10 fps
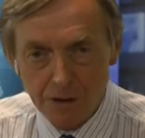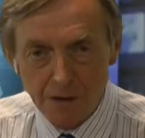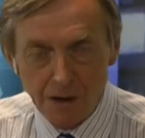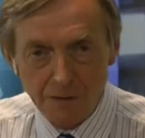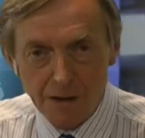
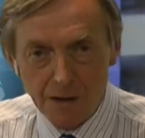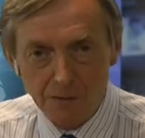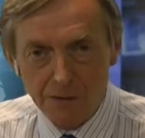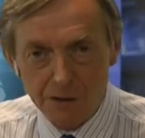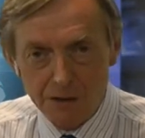And that
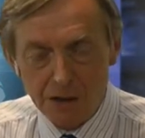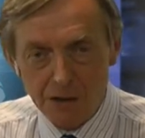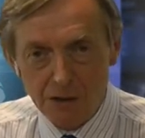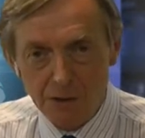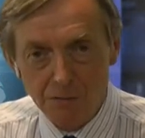will
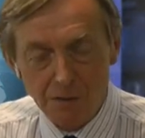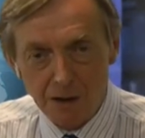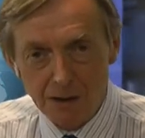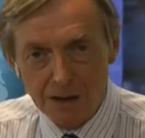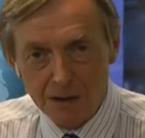continue
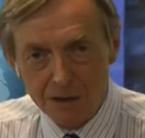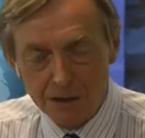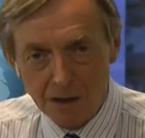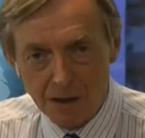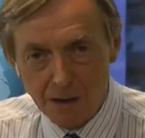
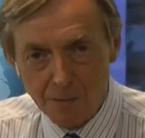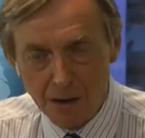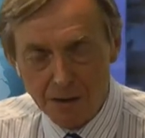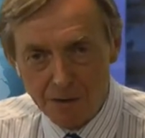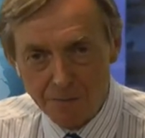unless
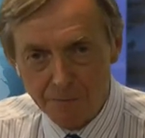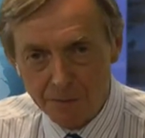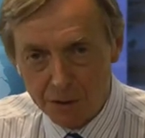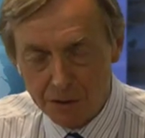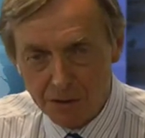enough of
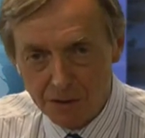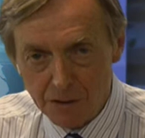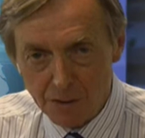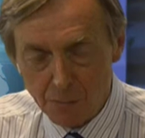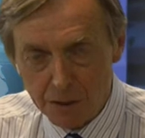us
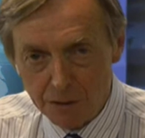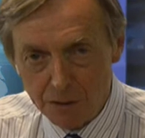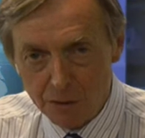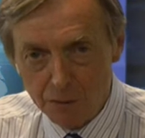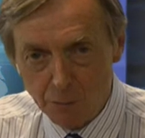make a
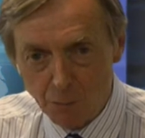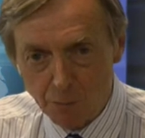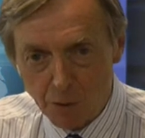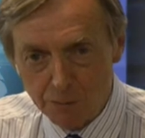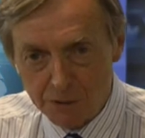suitable
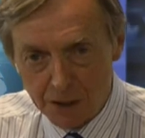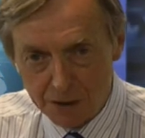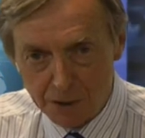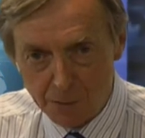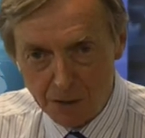
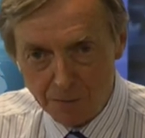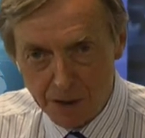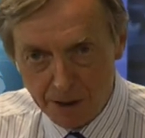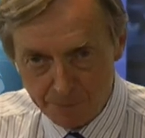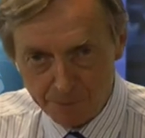protest about
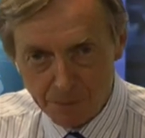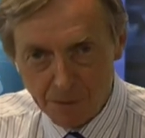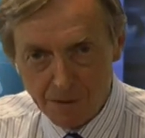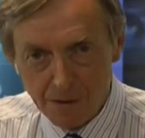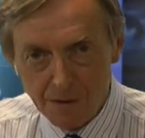that.
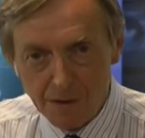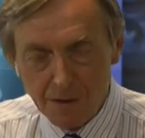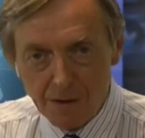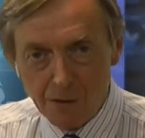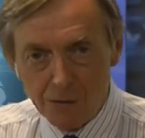
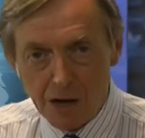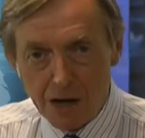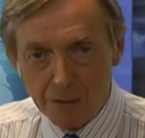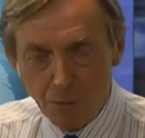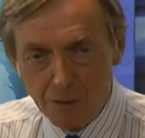
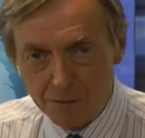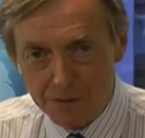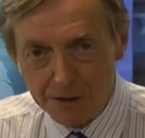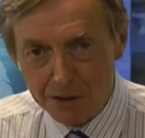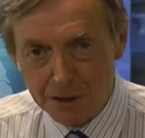Okay, well,
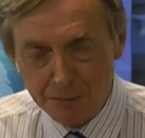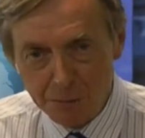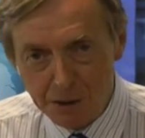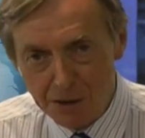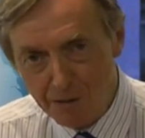things seem
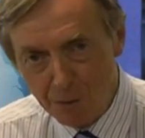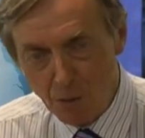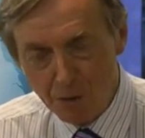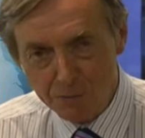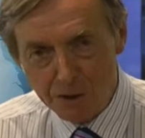to be going
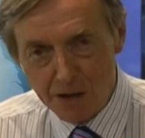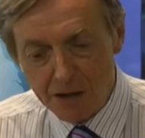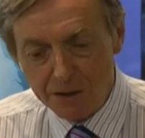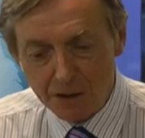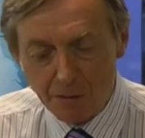well
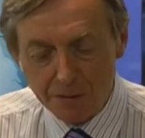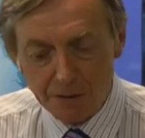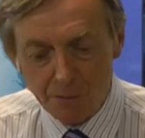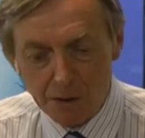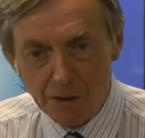today. So I
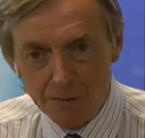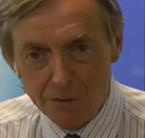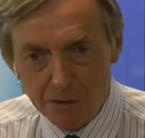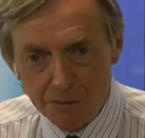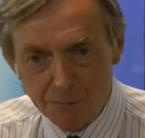think we're going
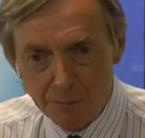to